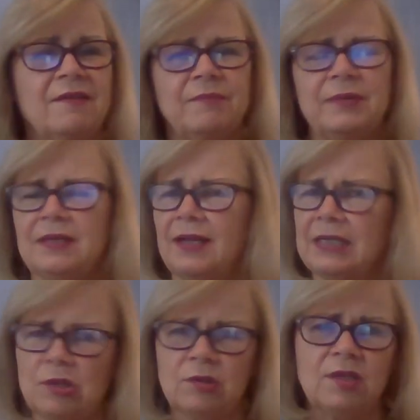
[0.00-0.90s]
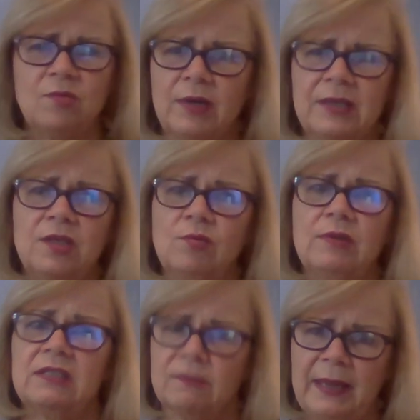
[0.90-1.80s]
but not nearly what you
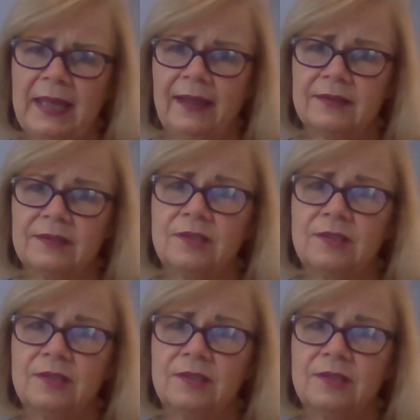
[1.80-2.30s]
expect.